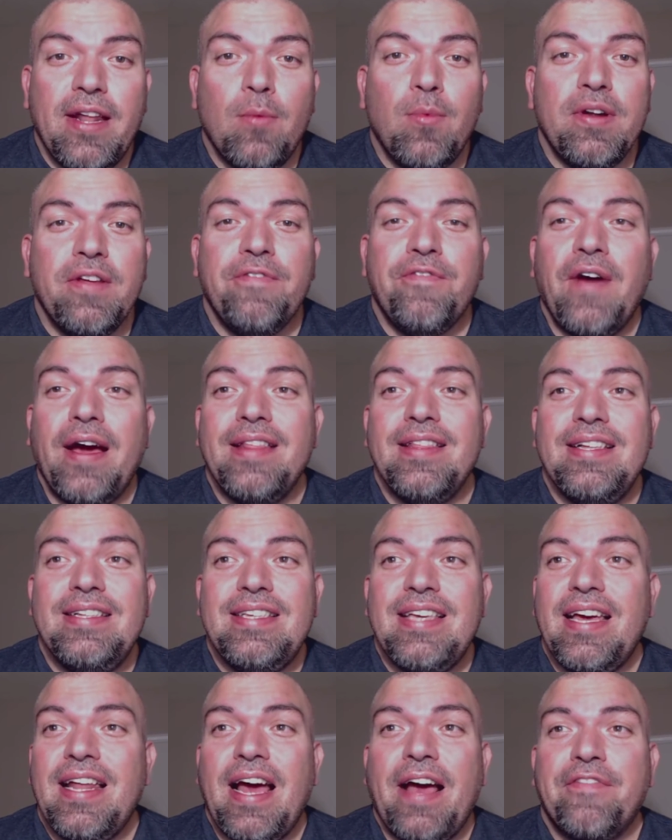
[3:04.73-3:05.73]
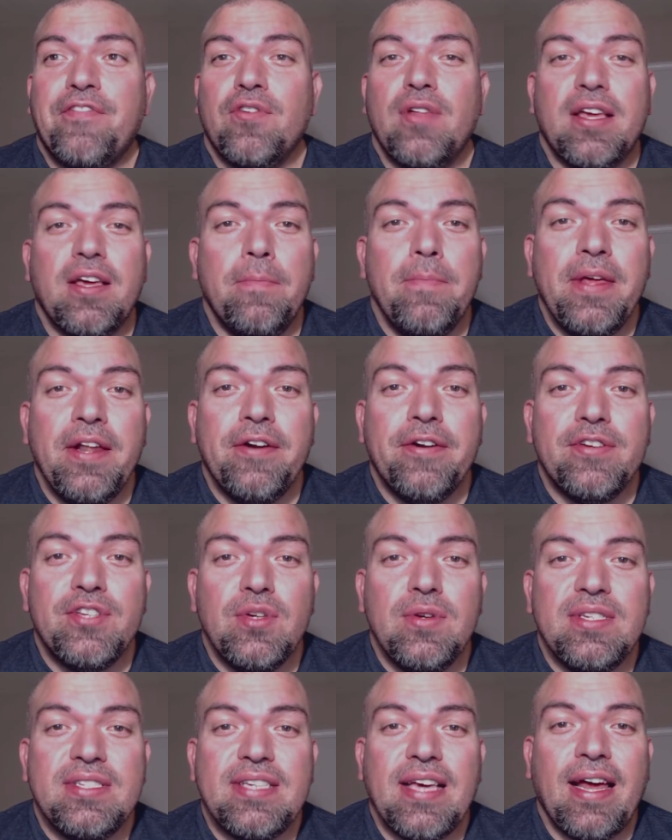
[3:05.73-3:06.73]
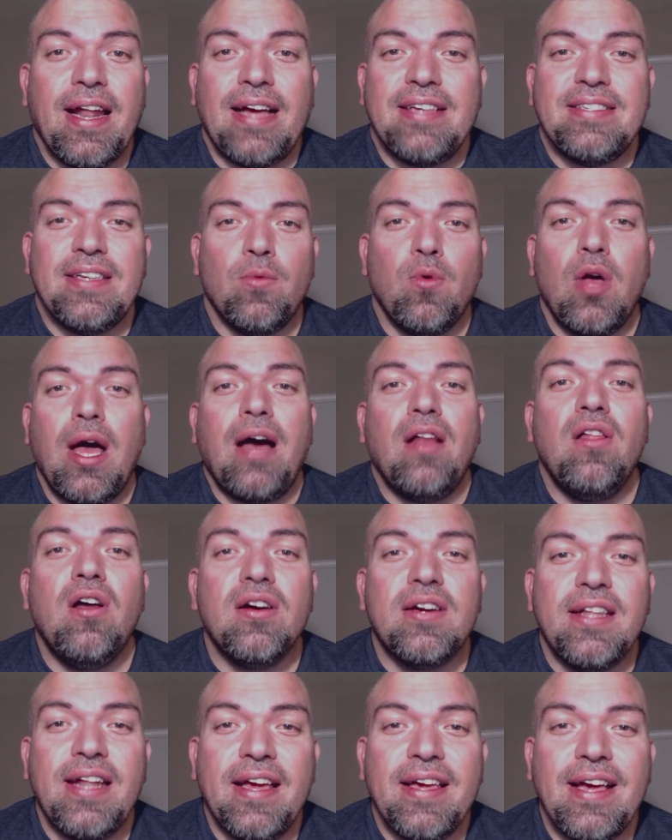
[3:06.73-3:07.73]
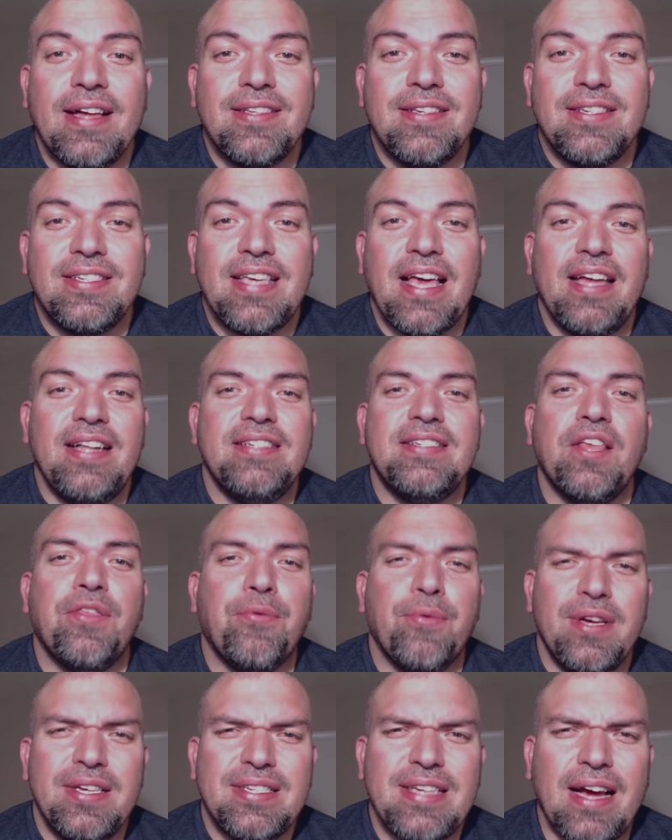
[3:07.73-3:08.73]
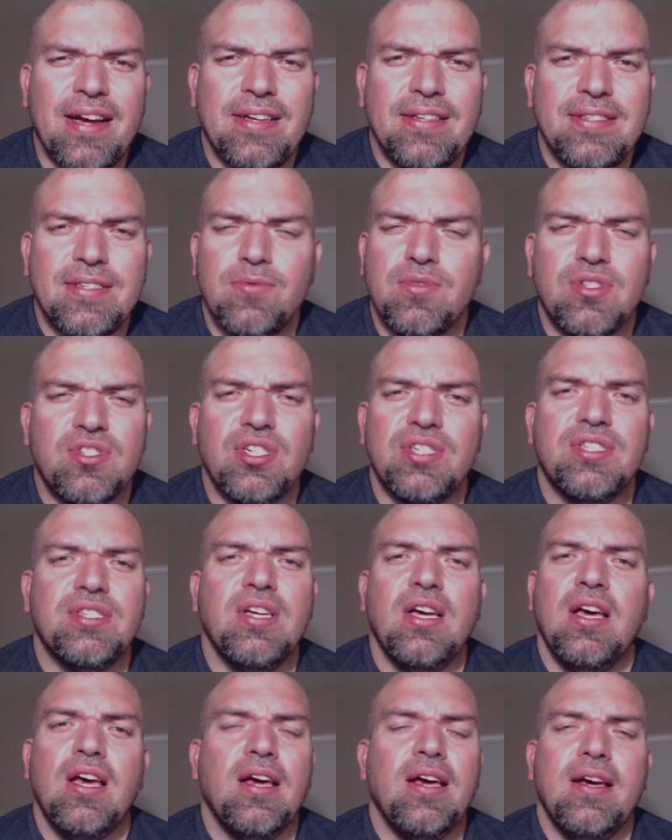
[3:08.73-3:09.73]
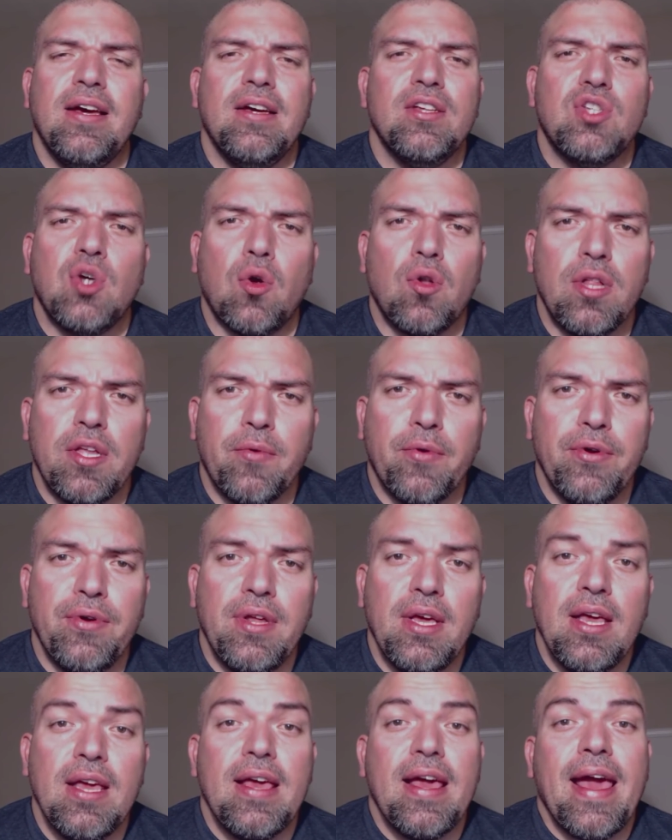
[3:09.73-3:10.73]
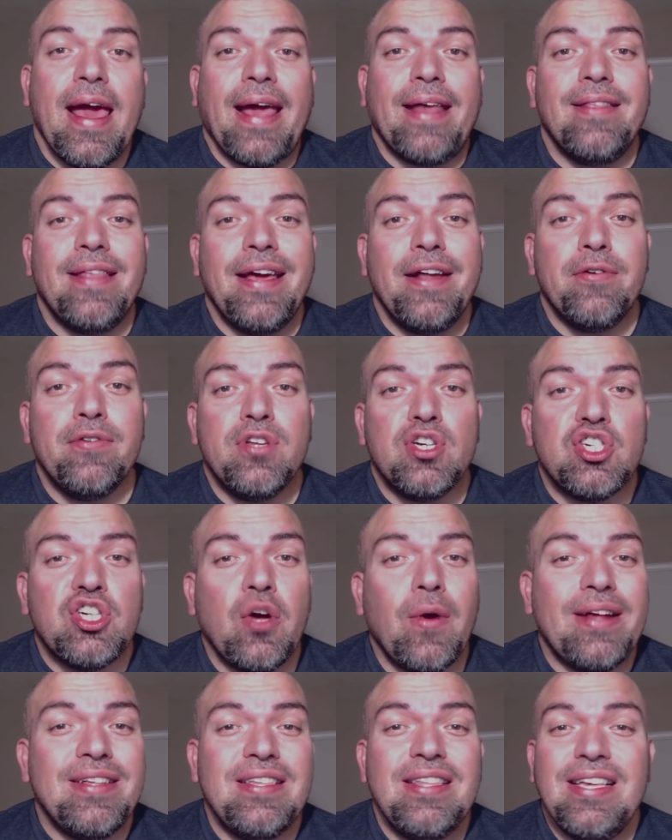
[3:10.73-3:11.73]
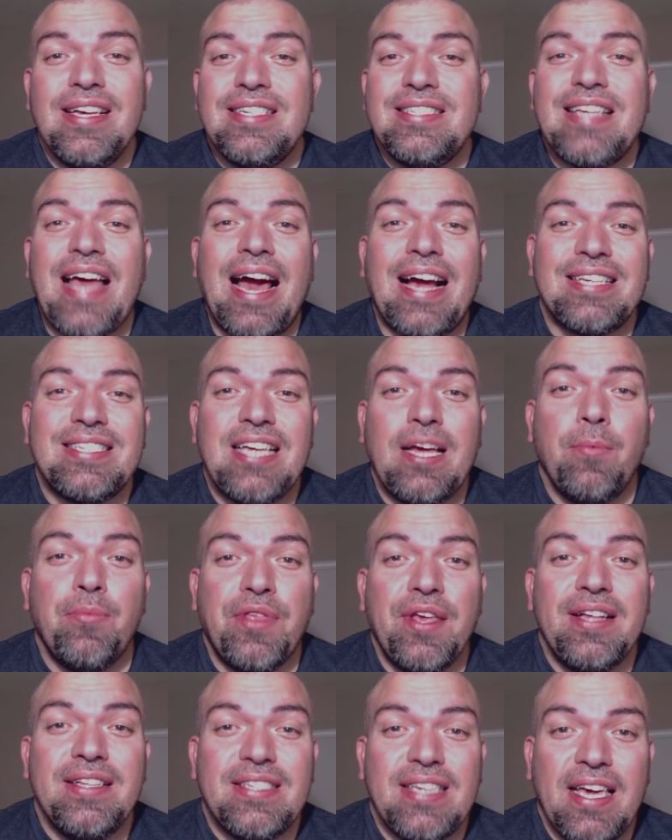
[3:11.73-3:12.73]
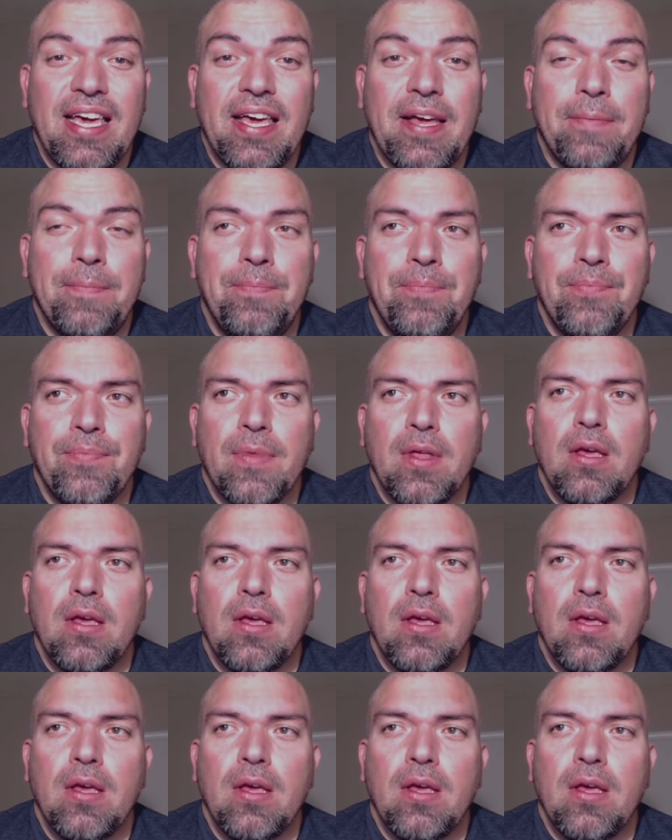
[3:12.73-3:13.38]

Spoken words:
And when he finally did, after like a minute or two, I said, well, how long can I get to say? And he said, 3 seconds. It was just totally rude. And later in the show, I did the exact same thing to him.